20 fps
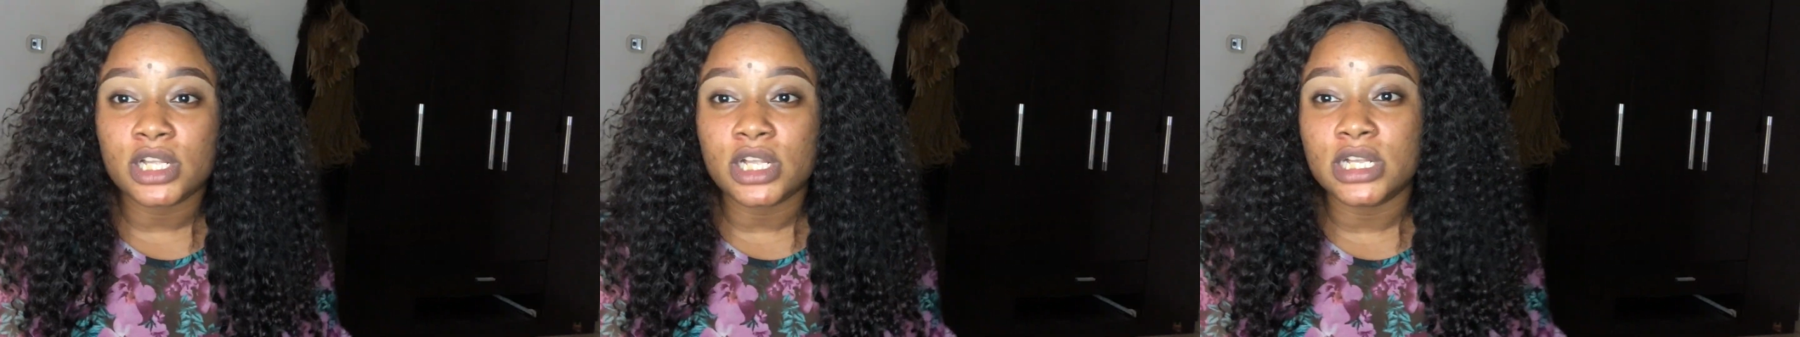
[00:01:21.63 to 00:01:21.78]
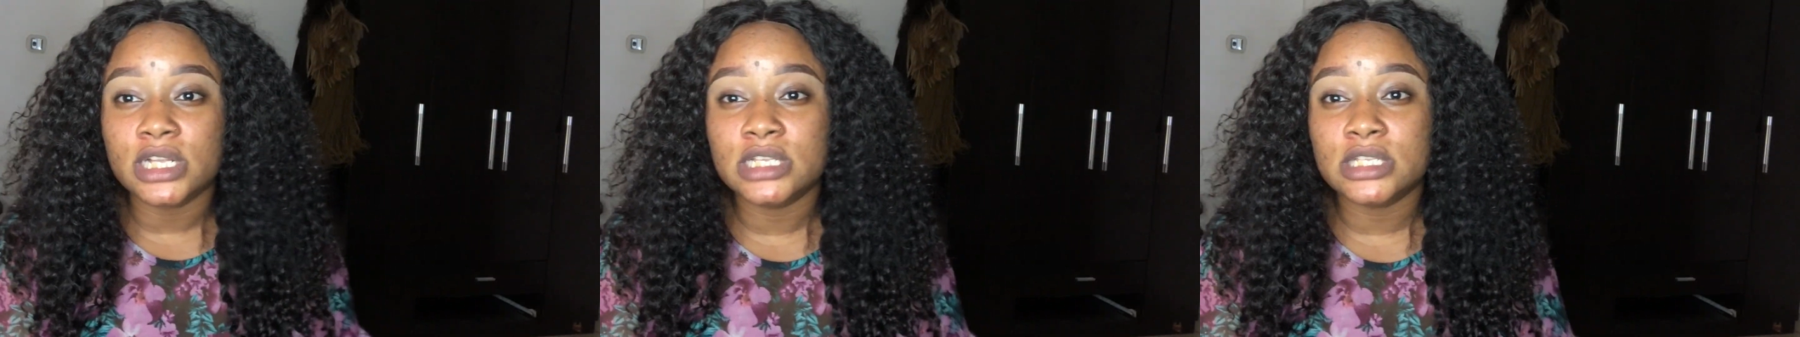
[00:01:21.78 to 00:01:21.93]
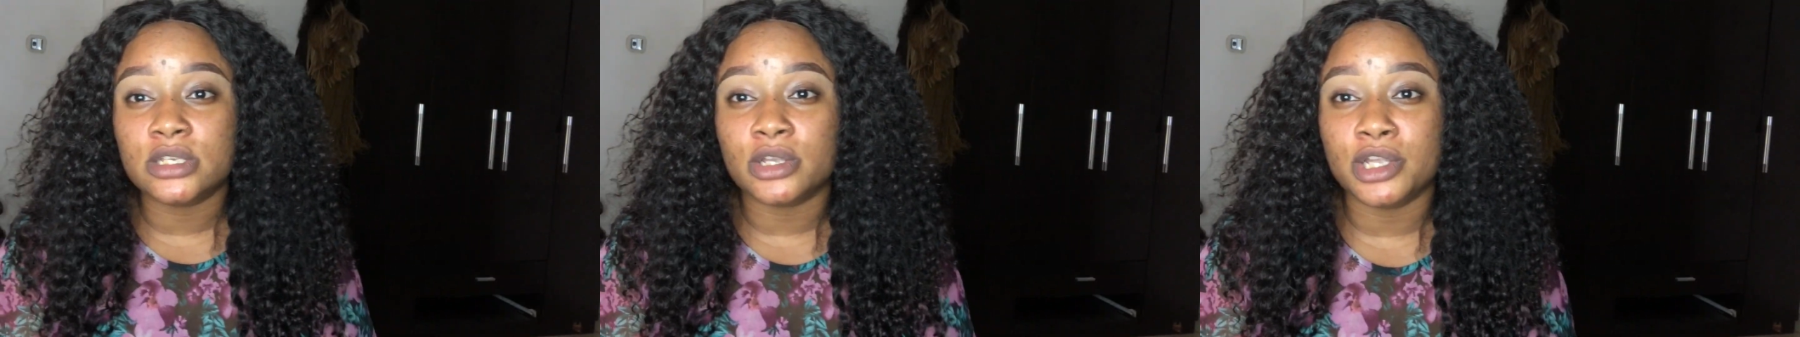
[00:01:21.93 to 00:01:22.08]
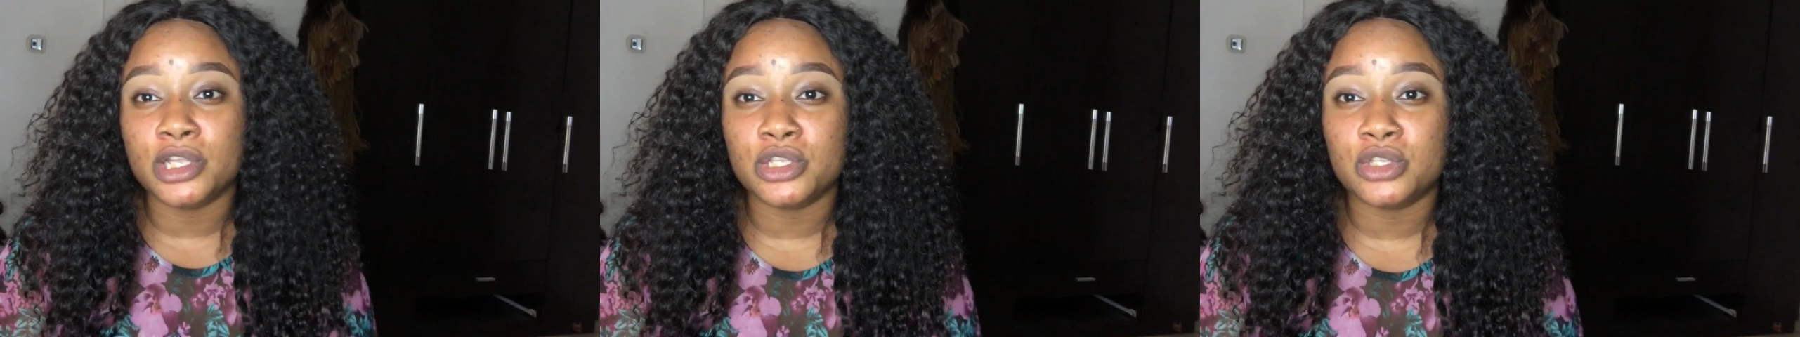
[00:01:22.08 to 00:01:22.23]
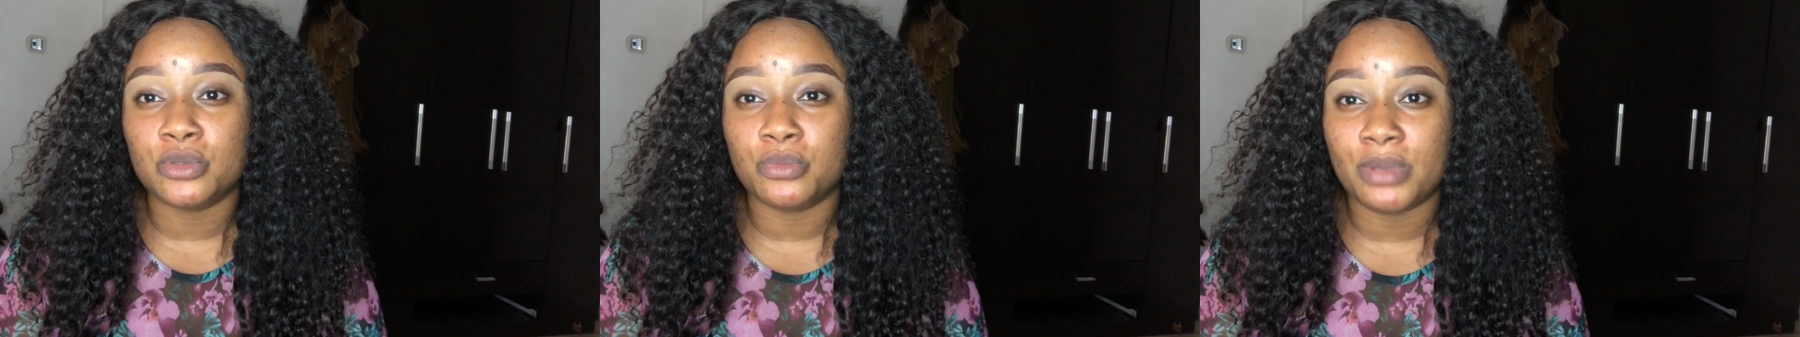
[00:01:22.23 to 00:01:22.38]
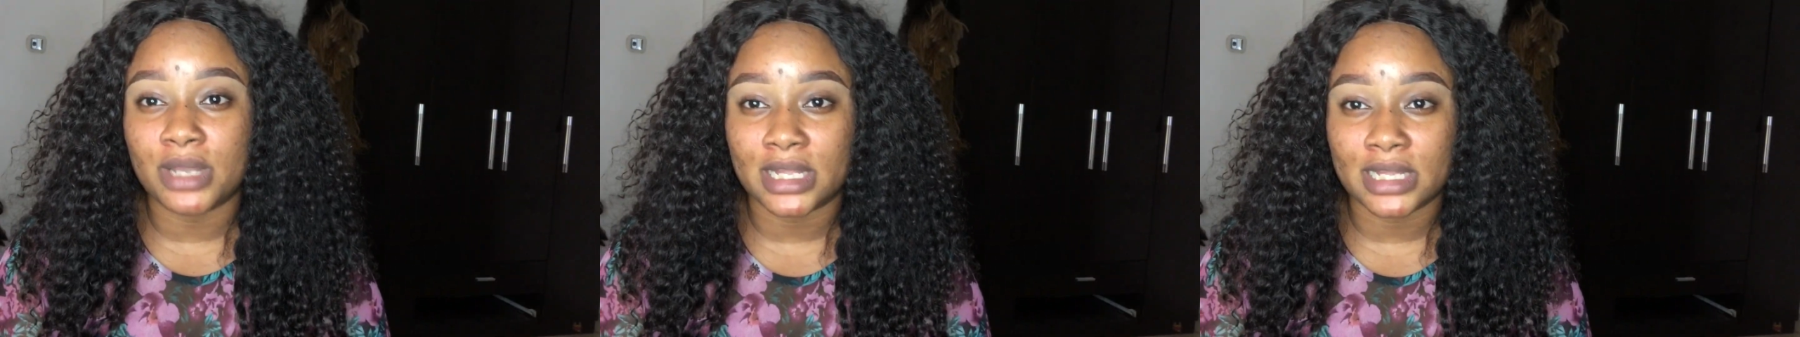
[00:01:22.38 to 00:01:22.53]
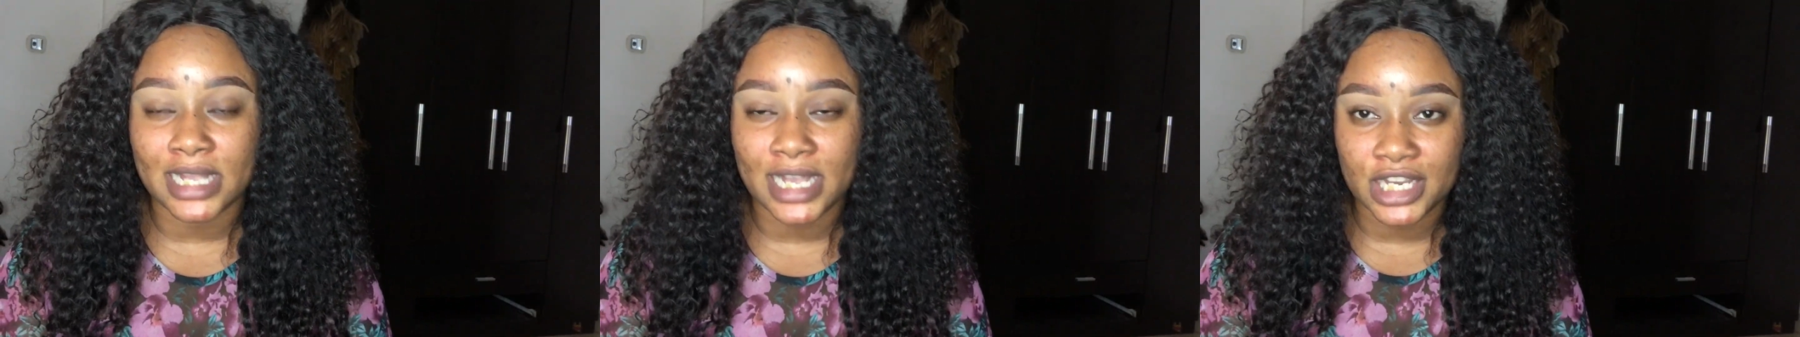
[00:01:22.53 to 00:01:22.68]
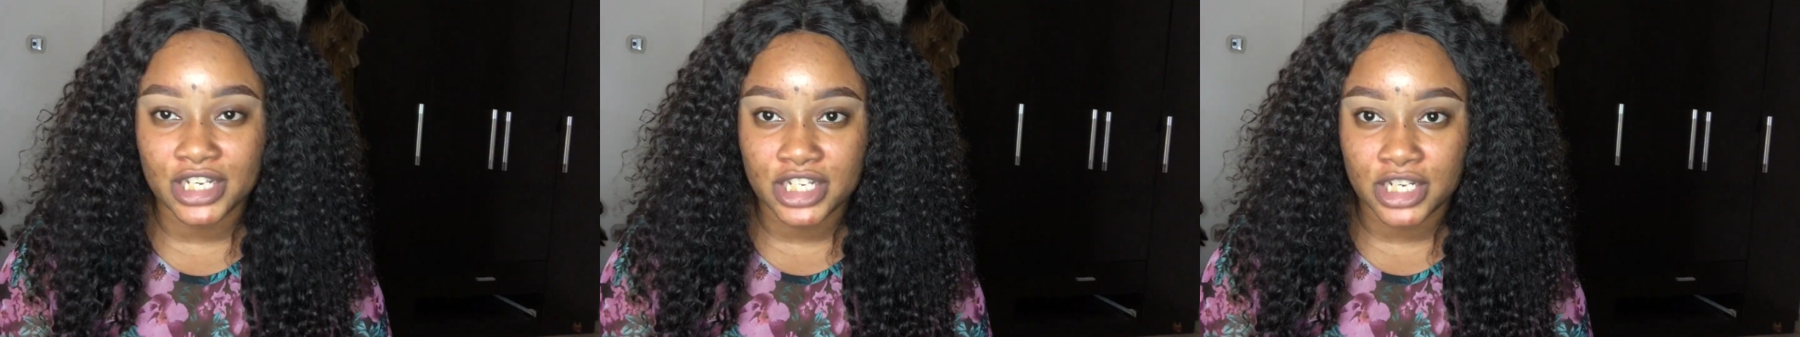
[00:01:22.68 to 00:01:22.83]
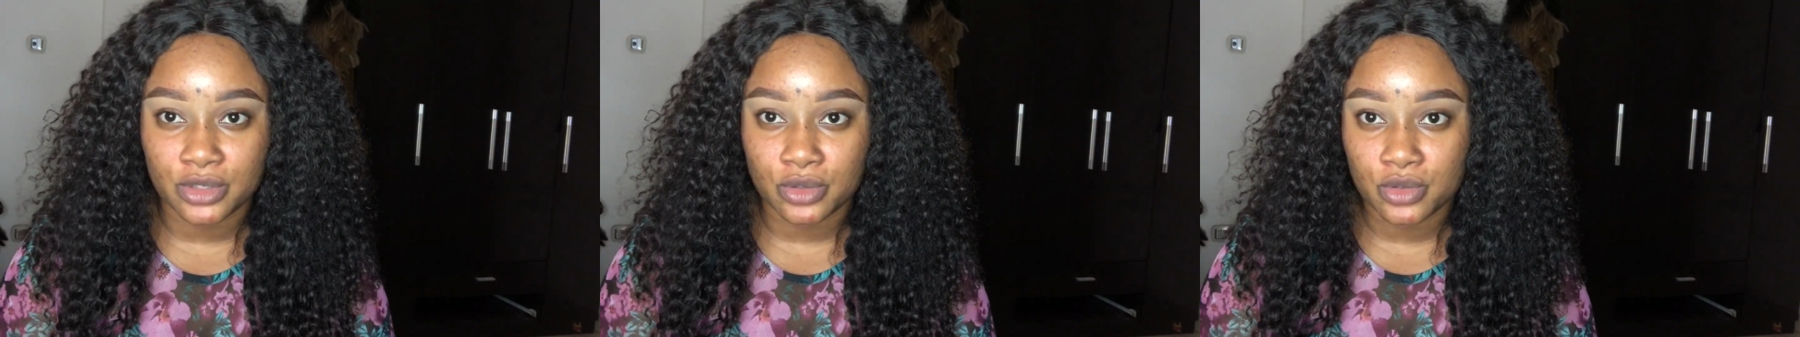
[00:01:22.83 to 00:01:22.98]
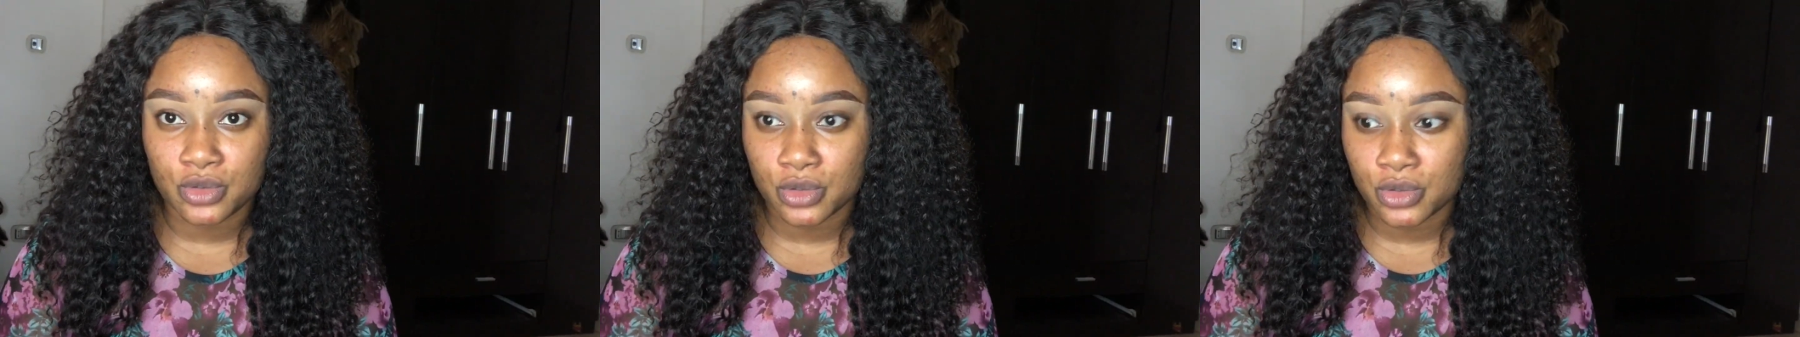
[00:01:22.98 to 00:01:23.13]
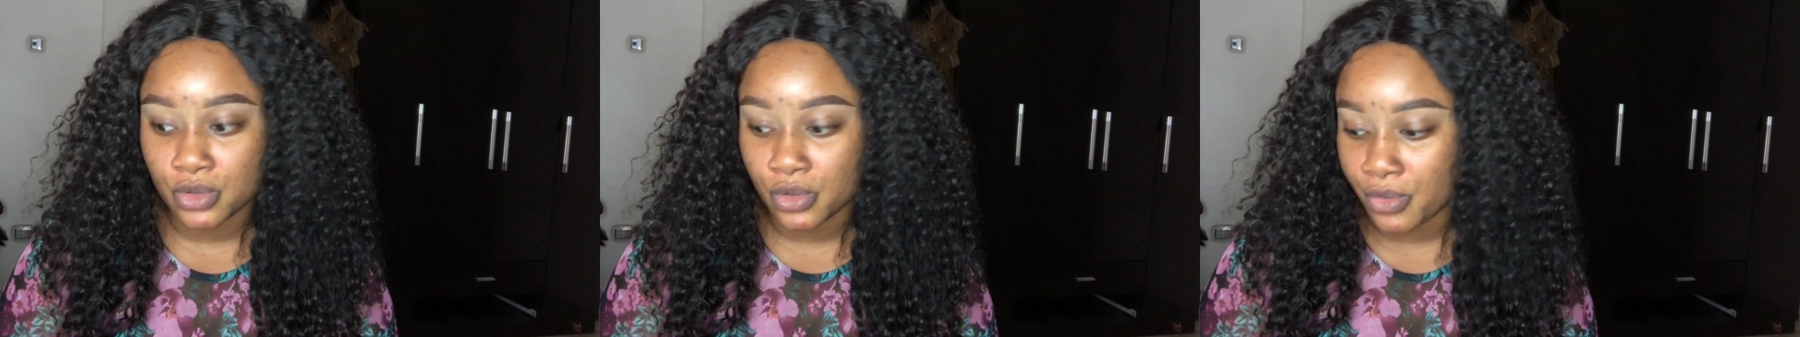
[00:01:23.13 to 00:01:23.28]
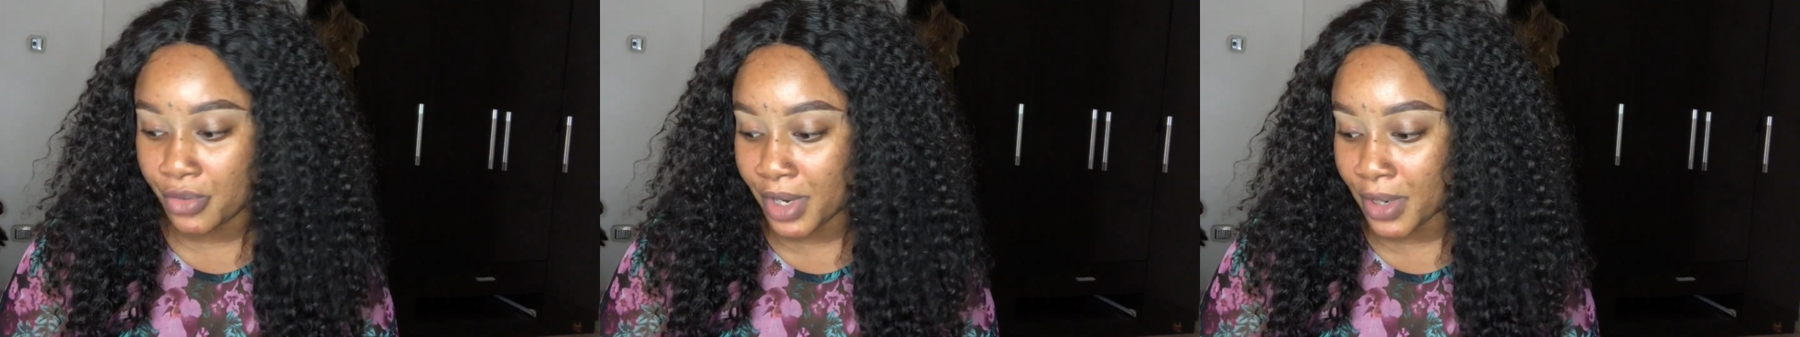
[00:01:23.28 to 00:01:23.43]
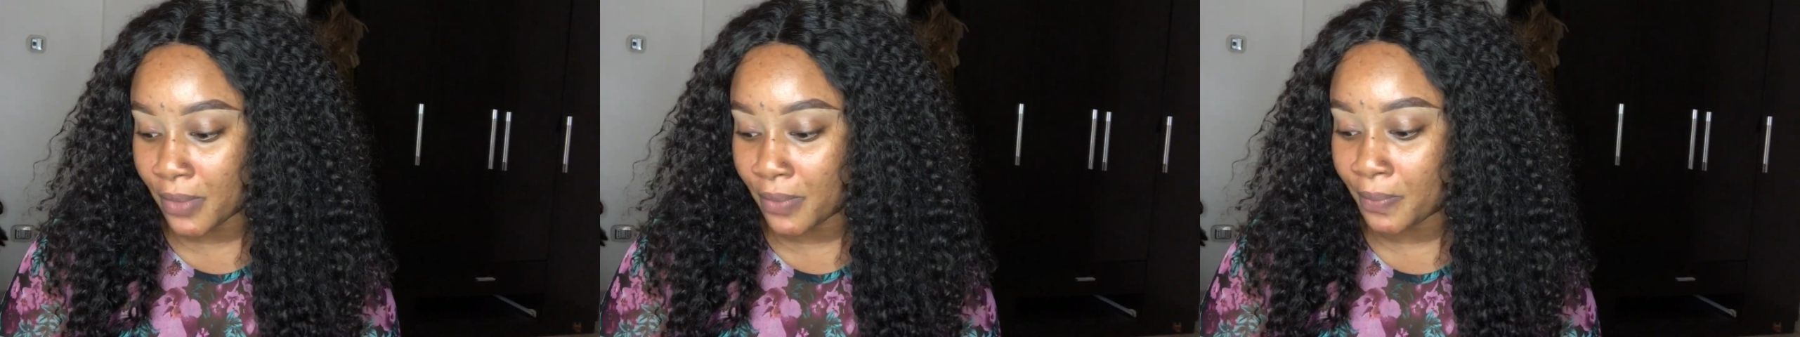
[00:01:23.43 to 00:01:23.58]
is going to be an eyeshadow
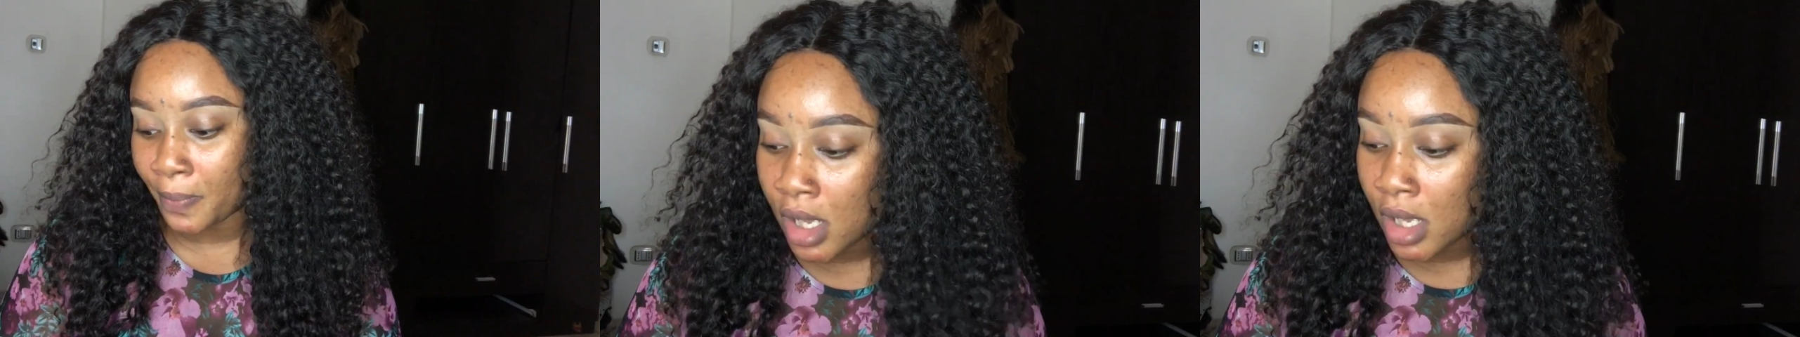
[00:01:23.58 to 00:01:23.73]
tutorial.